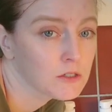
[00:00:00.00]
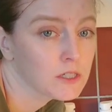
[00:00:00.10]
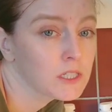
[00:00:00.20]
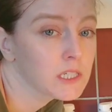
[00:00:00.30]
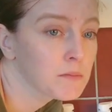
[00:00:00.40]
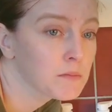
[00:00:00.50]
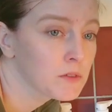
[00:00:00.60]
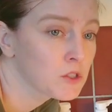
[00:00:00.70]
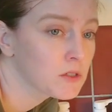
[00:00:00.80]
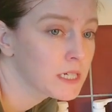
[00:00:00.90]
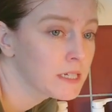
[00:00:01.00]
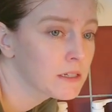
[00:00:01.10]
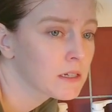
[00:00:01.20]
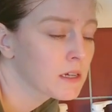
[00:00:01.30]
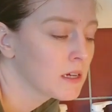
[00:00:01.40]
to the gym
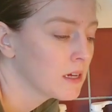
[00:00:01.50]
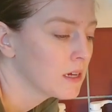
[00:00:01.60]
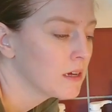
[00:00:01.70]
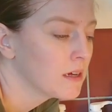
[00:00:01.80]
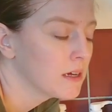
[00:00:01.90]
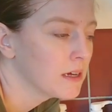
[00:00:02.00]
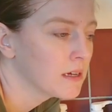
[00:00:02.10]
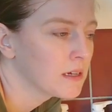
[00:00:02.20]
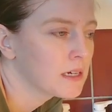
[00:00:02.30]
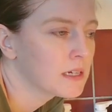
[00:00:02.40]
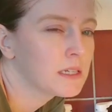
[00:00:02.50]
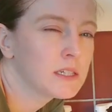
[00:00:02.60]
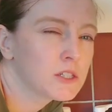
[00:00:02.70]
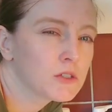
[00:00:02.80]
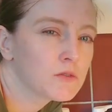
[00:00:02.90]
tonight, I
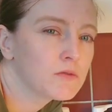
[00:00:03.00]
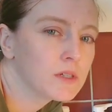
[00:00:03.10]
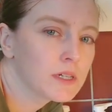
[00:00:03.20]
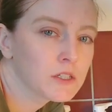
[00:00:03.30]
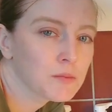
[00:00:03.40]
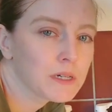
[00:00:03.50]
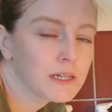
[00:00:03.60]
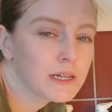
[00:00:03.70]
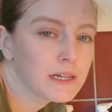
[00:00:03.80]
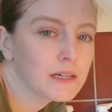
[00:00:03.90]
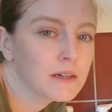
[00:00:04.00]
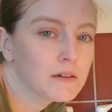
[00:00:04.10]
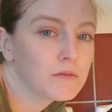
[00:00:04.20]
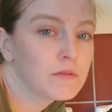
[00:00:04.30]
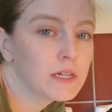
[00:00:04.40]
need to rinse my
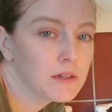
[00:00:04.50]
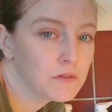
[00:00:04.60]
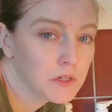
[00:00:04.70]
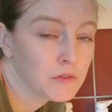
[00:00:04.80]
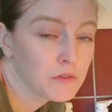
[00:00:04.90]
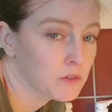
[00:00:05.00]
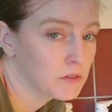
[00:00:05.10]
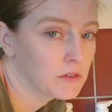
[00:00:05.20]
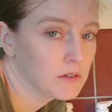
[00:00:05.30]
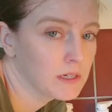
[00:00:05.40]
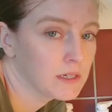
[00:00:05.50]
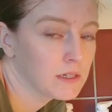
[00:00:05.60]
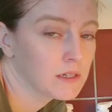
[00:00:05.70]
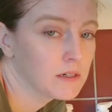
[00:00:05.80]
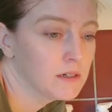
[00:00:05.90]
hair really, really
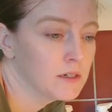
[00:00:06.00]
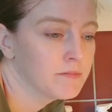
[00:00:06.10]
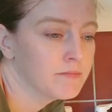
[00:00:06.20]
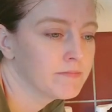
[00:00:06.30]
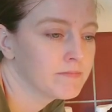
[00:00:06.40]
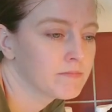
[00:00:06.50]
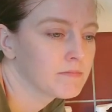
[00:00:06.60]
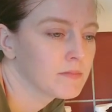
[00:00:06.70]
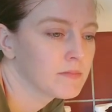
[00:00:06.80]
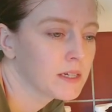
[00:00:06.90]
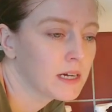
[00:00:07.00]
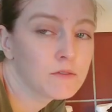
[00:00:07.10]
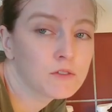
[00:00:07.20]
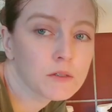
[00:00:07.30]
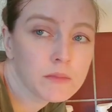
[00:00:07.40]
thoroughly.
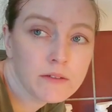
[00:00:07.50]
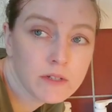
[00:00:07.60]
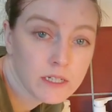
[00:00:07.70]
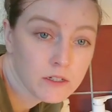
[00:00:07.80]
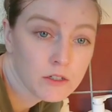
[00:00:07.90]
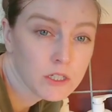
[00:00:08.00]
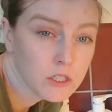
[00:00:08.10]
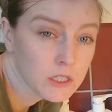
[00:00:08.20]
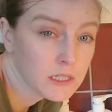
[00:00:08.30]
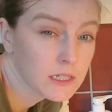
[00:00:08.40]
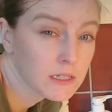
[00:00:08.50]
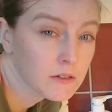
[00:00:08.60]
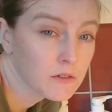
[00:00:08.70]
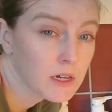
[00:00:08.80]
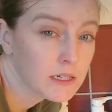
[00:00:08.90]
I have some leave-in conditioner
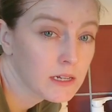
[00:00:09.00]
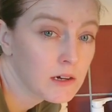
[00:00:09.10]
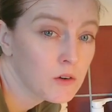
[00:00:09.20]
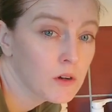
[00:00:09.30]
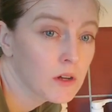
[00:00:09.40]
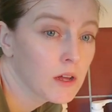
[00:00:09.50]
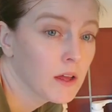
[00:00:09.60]
in it right now,